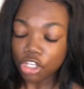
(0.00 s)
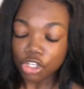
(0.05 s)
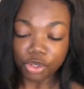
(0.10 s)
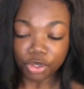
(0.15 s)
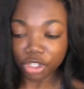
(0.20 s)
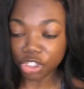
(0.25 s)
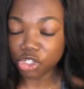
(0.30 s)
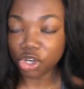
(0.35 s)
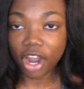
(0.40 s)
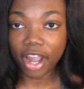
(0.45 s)

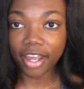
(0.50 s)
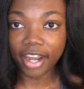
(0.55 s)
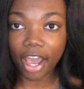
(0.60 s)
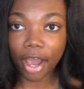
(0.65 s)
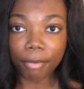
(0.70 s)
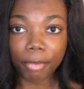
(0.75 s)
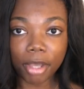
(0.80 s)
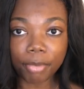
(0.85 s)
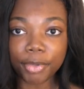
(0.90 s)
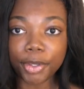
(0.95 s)
You could try it
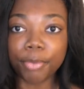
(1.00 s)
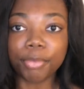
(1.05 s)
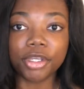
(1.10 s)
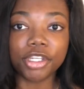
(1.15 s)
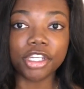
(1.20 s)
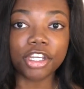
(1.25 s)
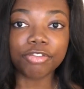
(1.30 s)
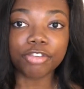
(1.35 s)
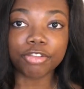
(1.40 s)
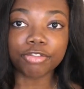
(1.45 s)
out. Maybe it'll
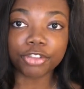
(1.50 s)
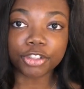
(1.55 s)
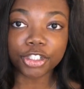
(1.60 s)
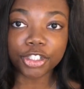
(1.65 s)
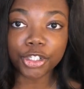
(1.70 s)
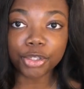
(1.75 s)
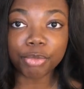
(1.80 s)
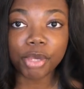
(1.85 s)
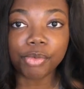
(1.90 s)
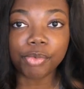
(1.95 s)
be different for
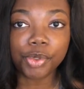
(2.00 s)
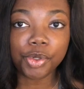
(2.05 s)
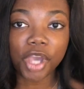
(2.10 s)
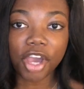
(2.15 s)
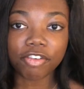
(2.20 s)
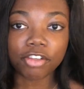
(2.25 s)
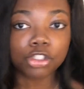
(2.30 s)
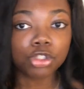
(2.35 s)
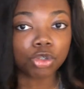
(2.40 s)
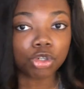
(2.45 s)
you. Maybe you
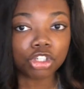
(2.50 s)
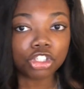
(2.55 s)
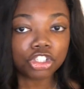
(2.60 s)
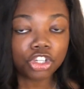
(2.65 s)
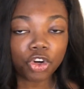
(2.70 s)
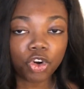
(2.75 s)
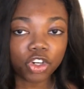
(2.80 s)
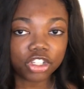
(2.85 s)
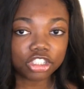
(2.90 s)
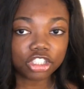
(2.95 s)
have a shorter
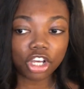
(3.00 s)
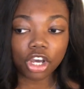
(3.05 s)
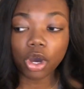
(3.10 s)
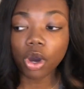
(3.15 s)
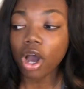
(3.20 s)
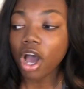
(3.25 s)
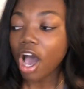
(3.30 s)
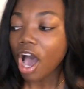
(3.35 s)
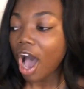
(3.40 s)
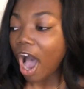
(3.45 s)

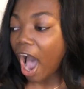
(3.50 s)
torso.